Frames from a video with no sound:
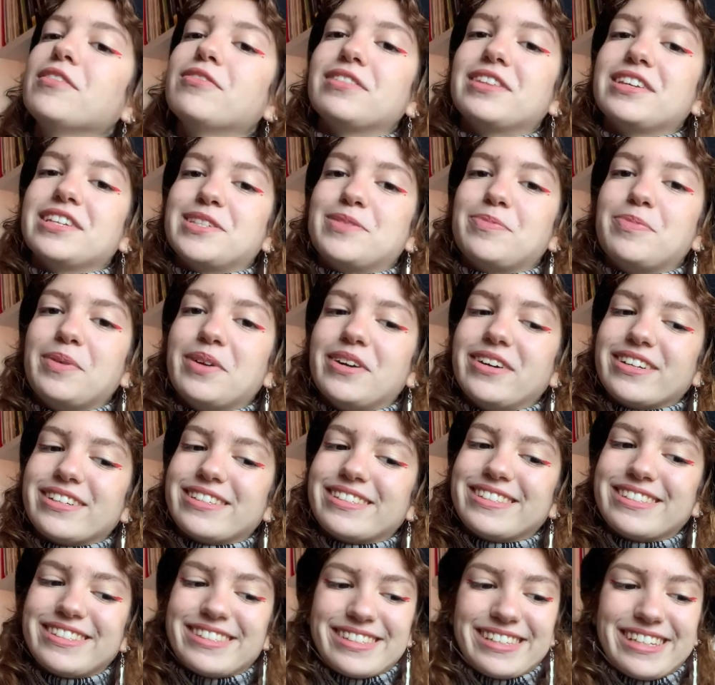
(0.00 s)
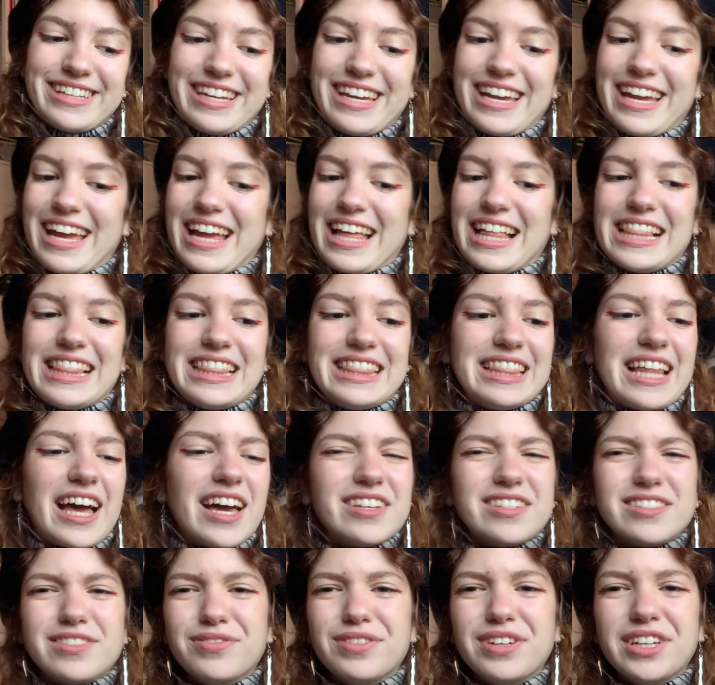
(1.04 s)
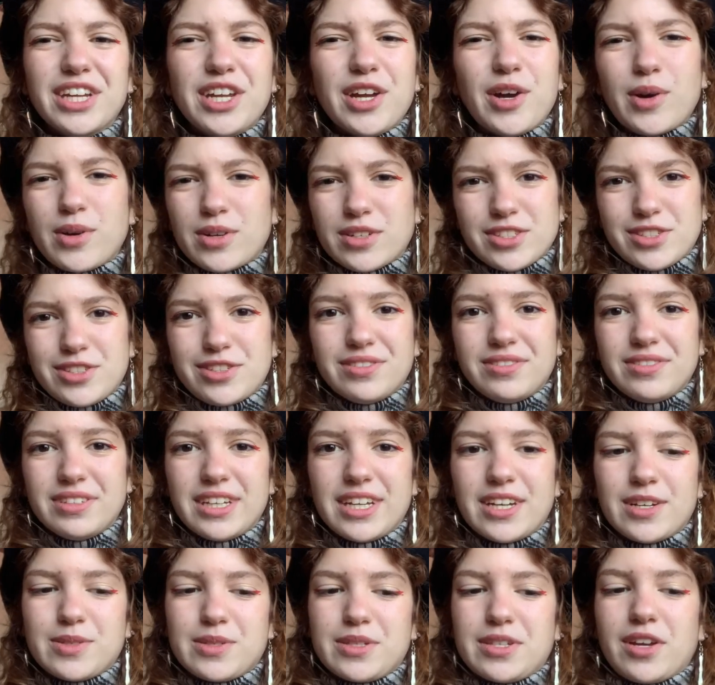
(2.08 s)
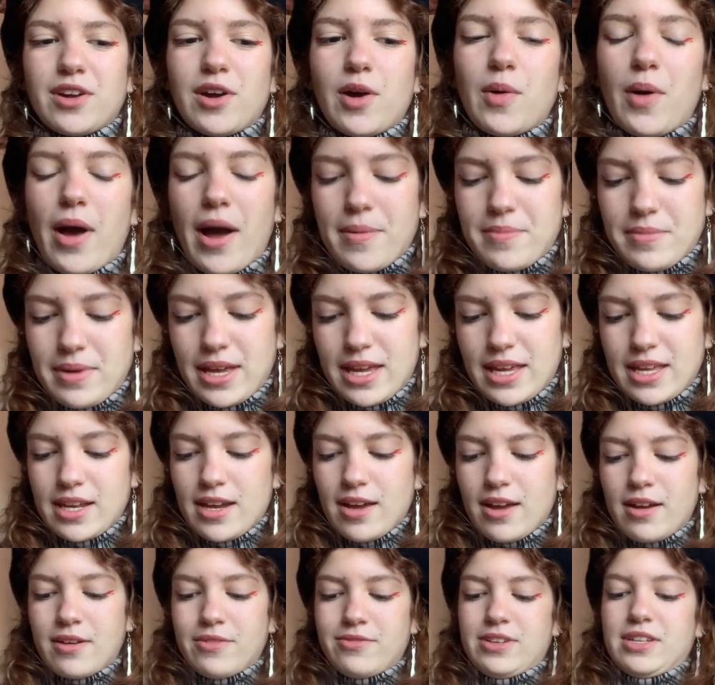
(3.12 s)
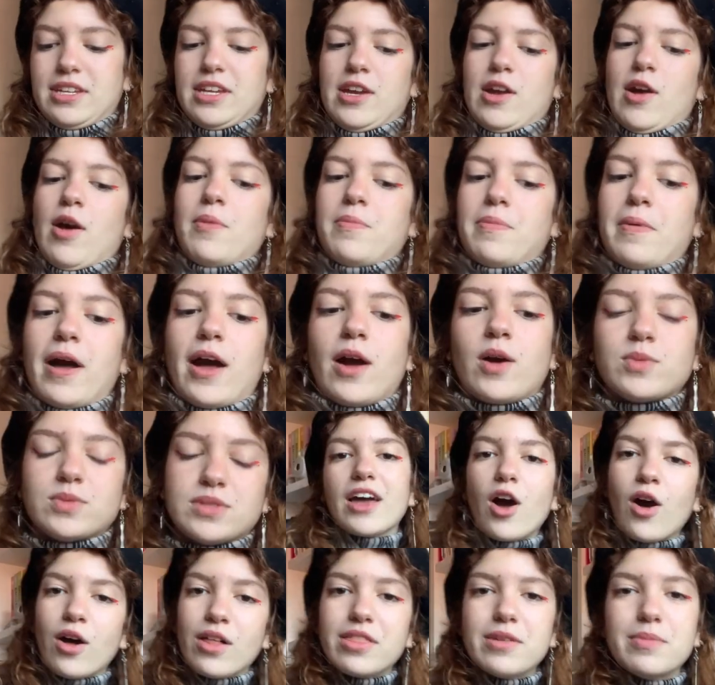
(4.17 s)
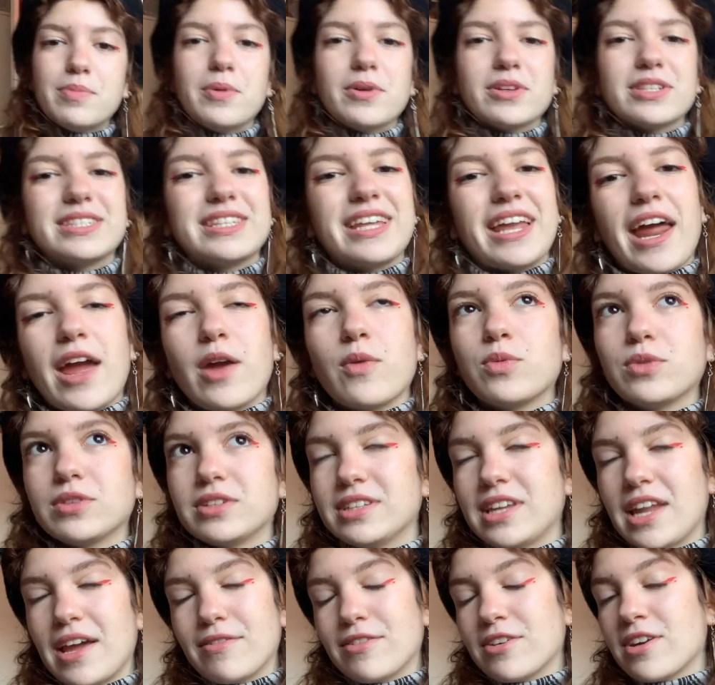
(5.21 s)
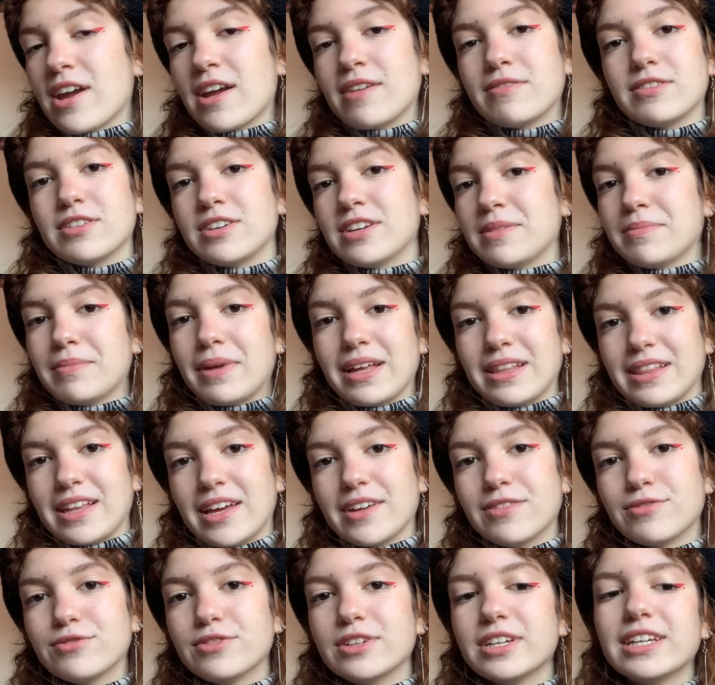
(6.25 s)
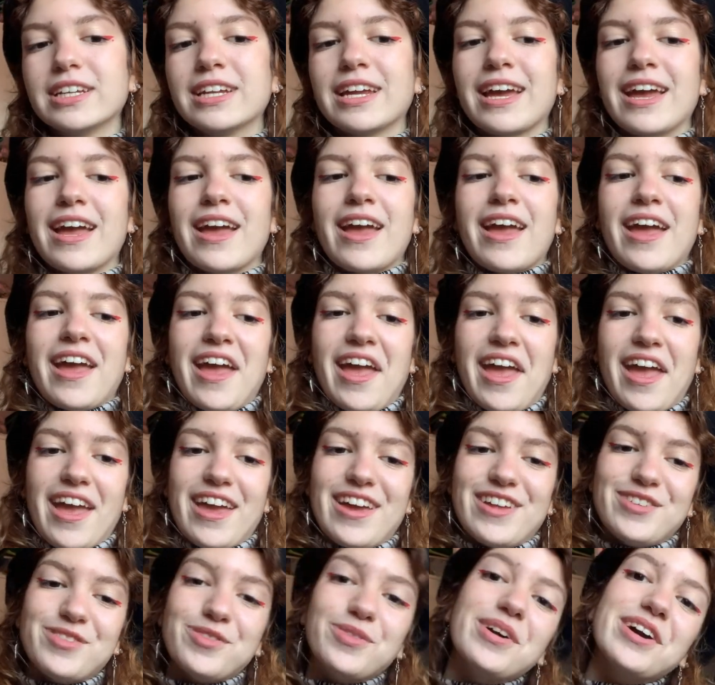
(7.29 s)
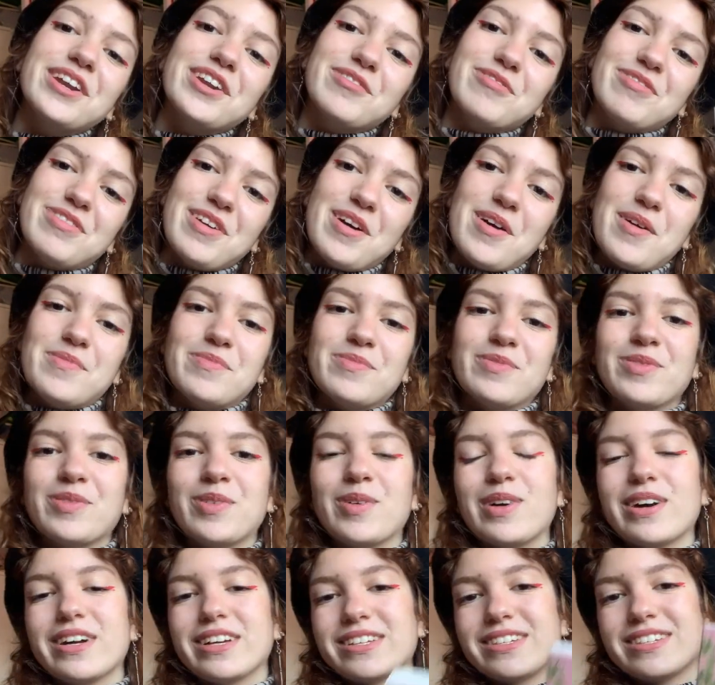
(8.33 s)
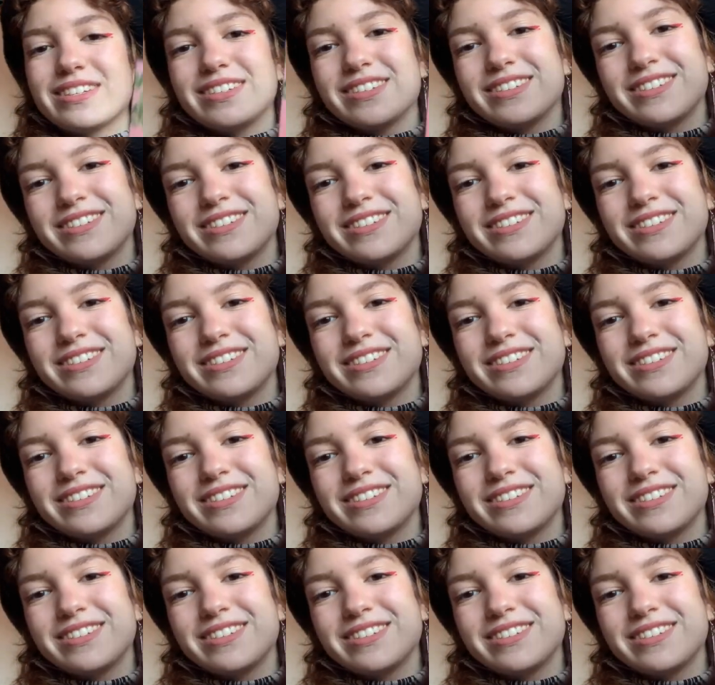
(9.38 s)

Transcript: of these books, last video or 2 videos ago, I made a video about all the books that I would never ever in my life read, and one of them was